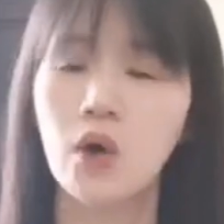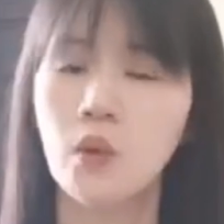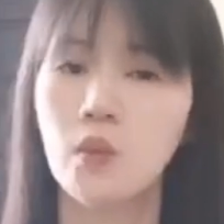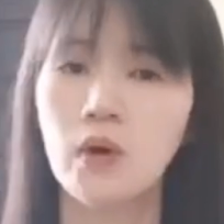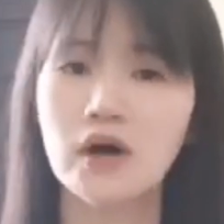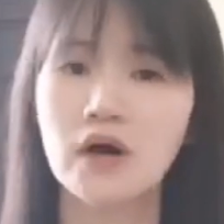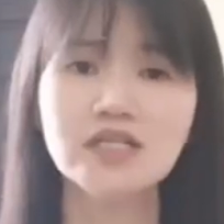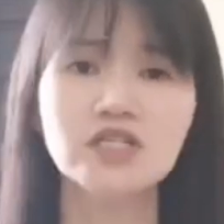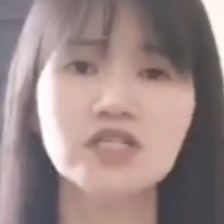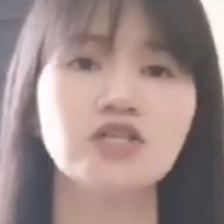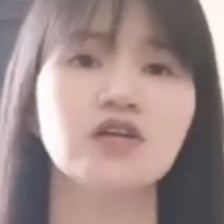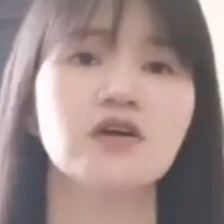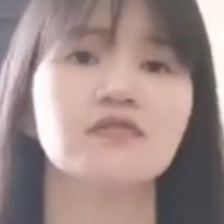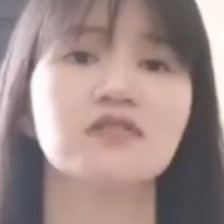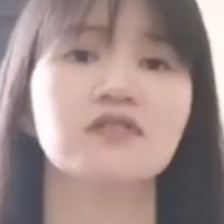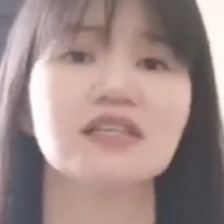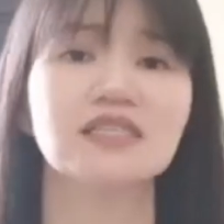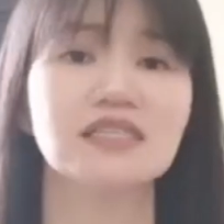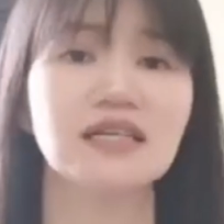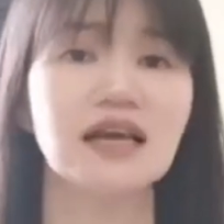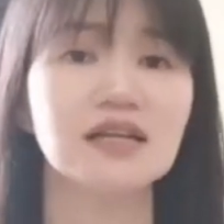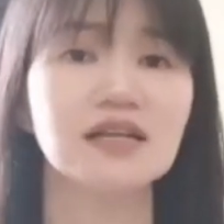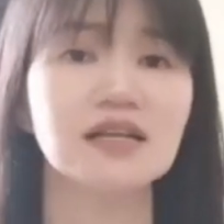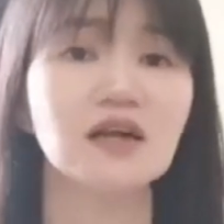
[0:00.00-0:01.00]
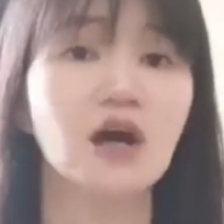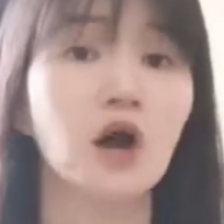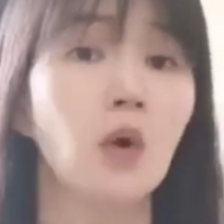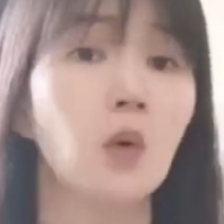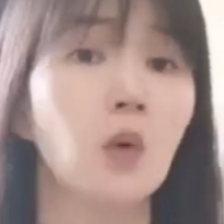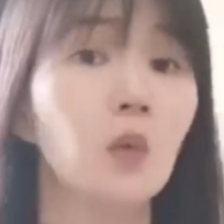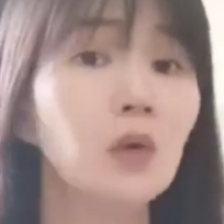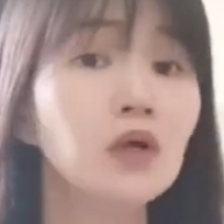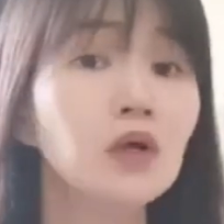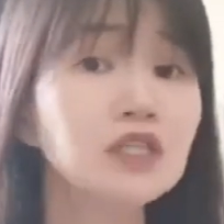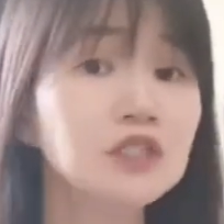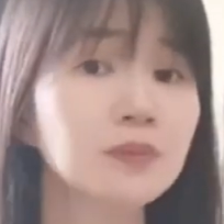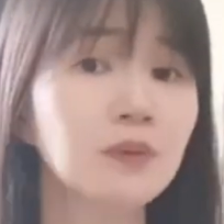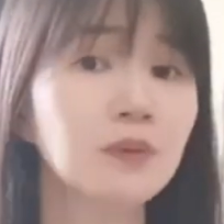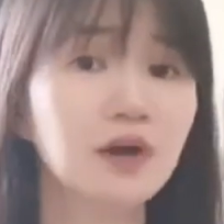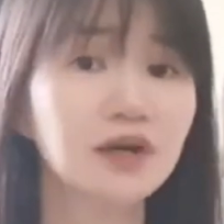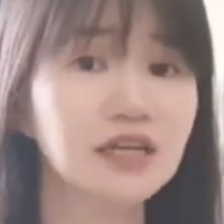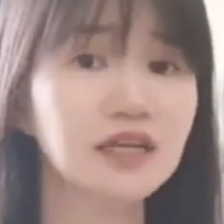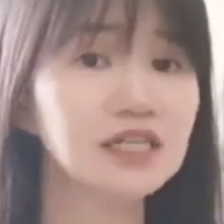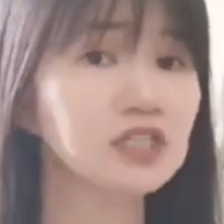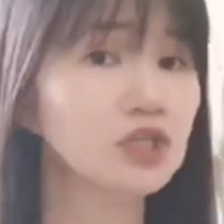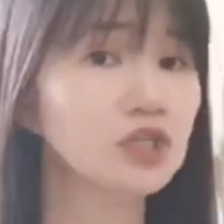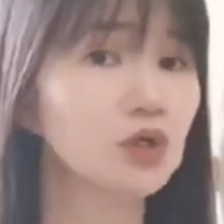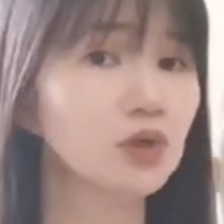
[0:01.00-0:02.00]
Once you have decided on which
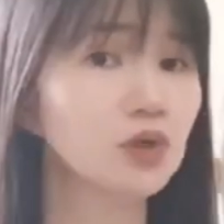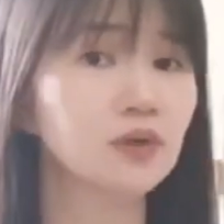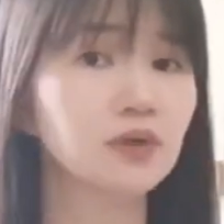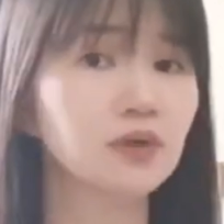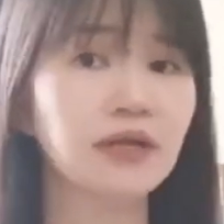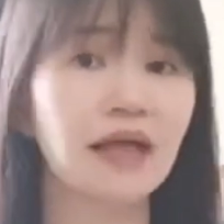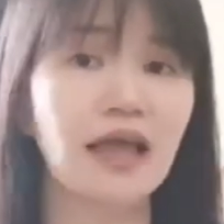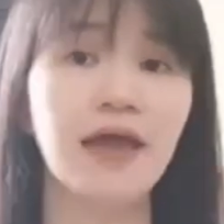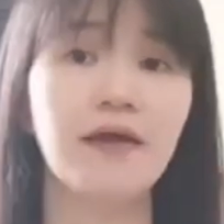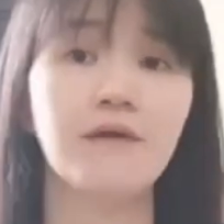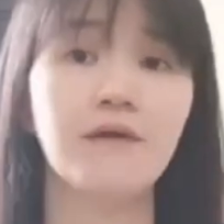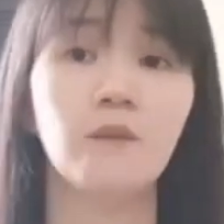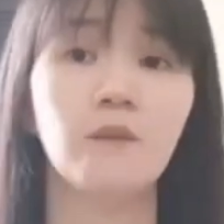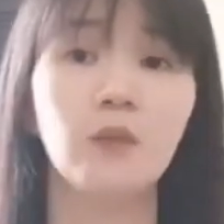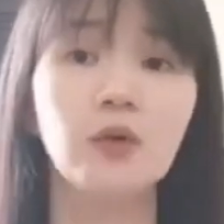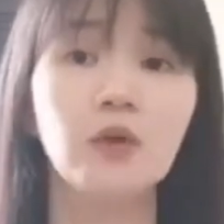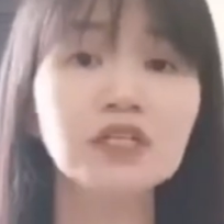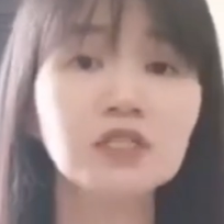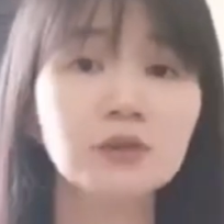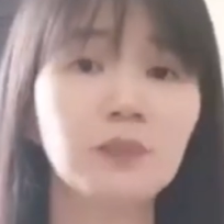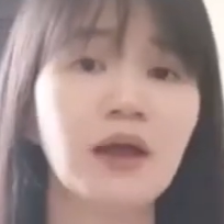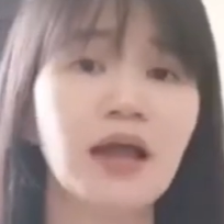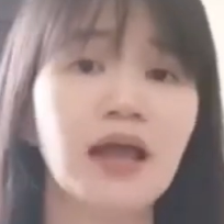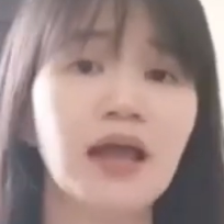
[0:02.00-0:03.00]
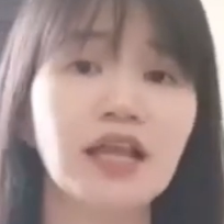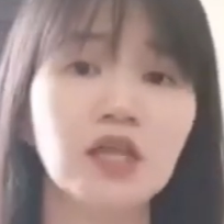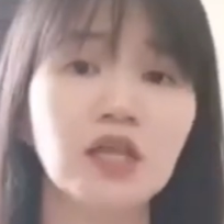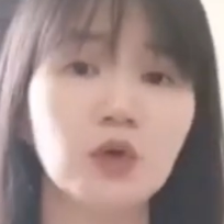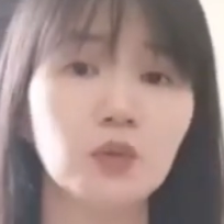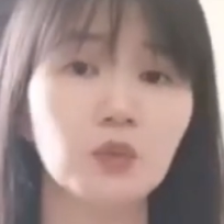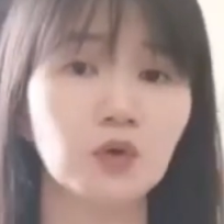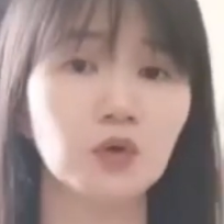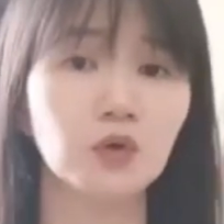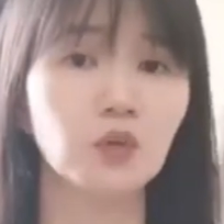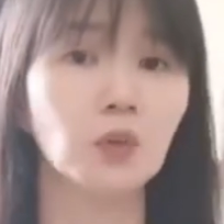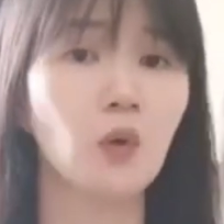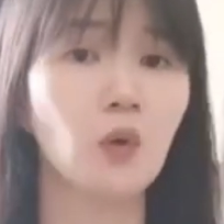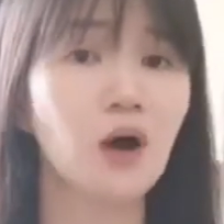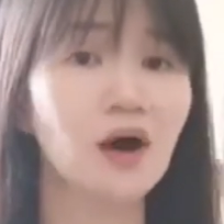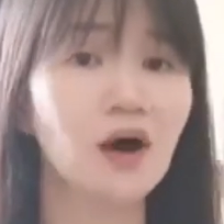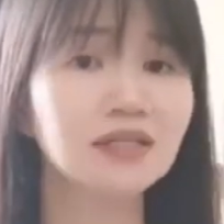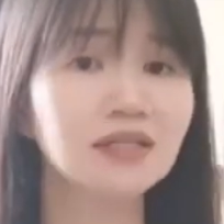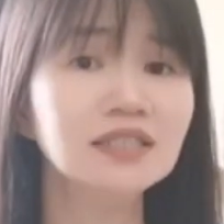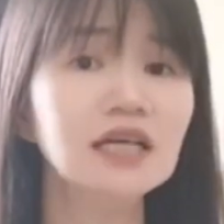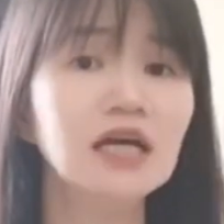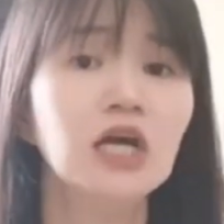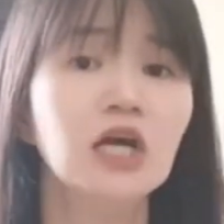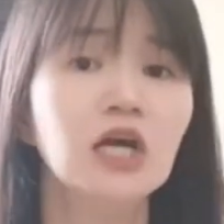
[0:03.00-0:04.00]
mortgage loan and which bank you would
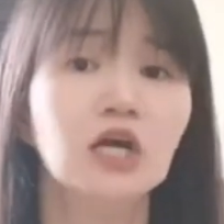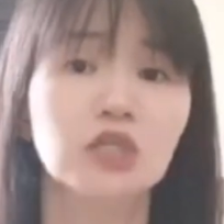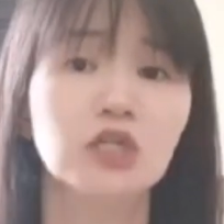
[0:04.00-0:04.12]
want